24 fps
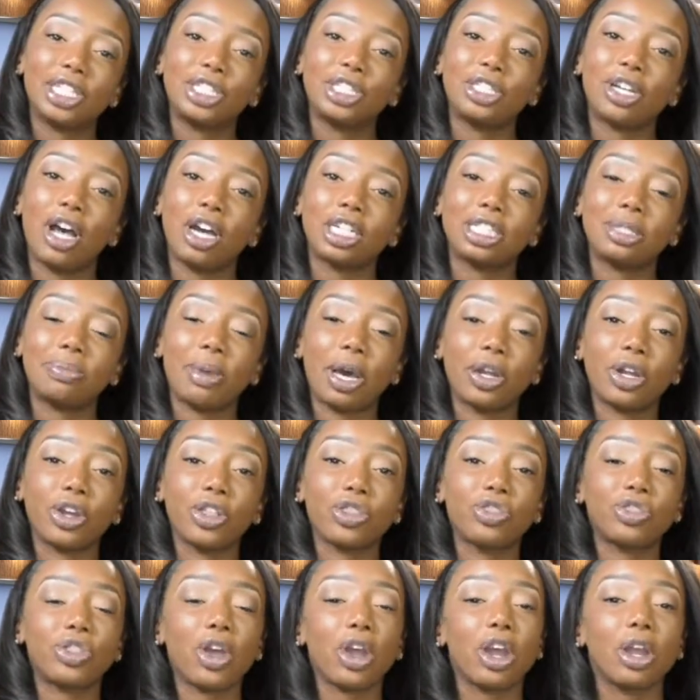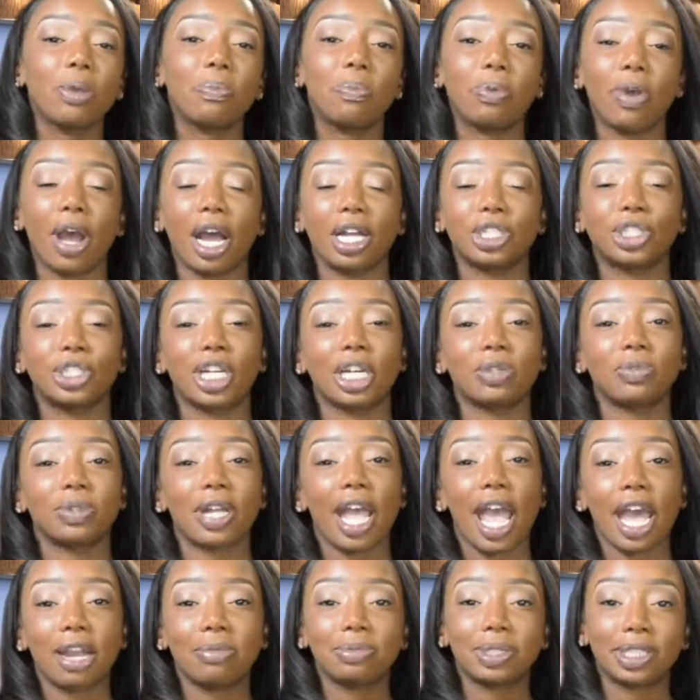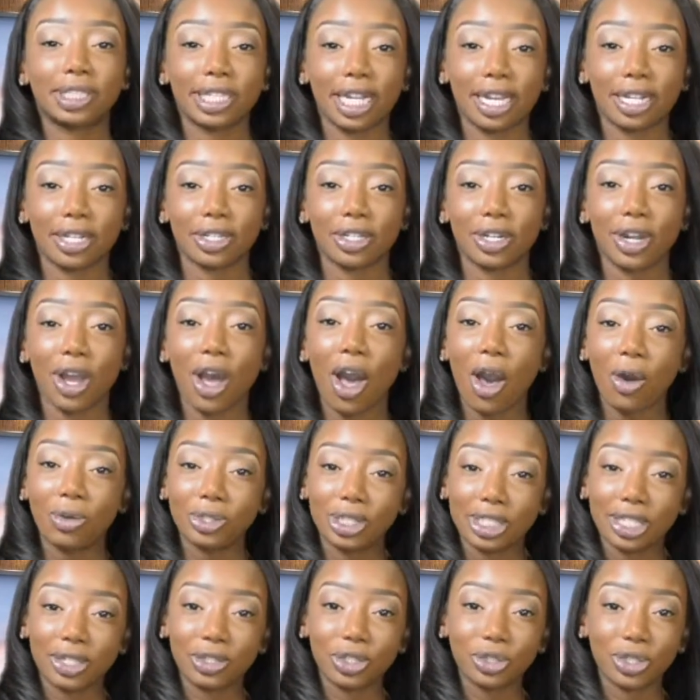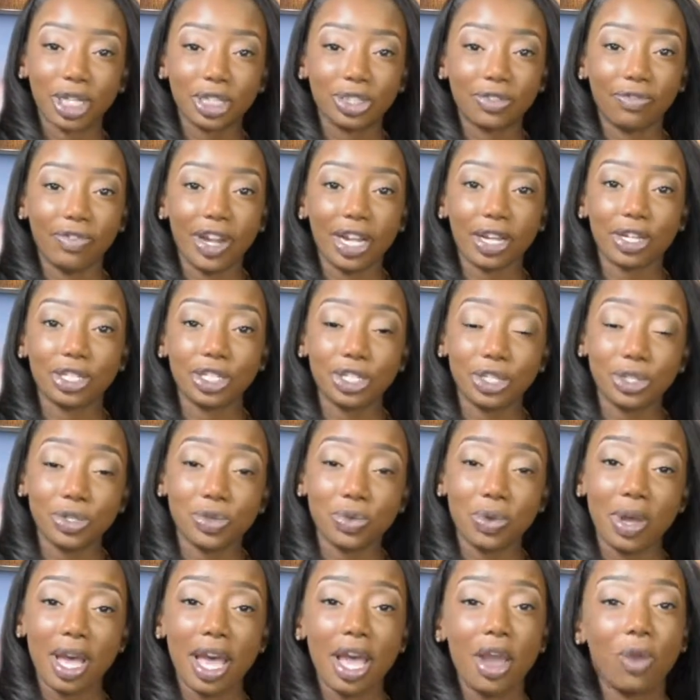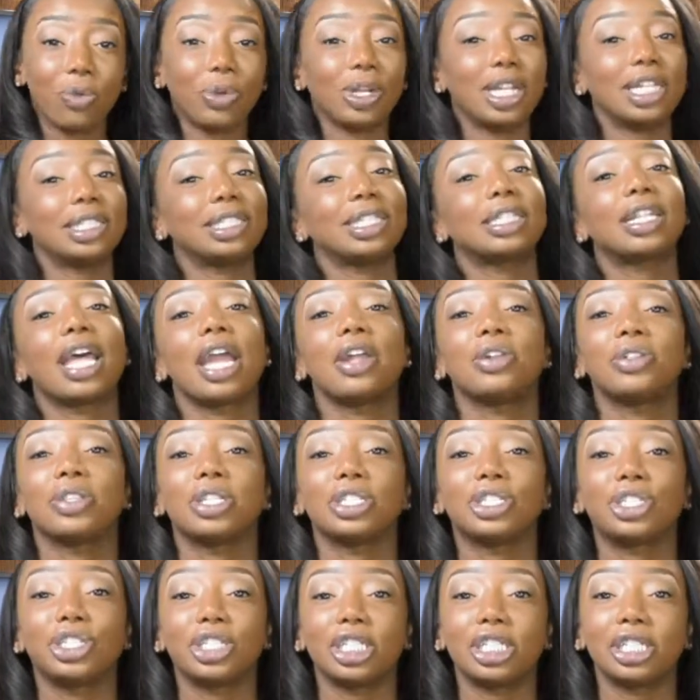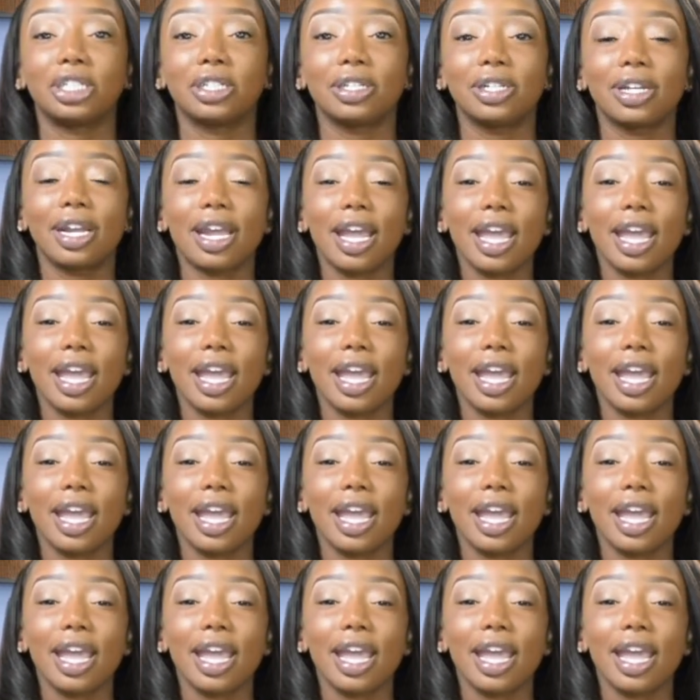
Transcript: she talks about her third project with Adam Sandler, Hotel Transylvania 2, releasing later this year,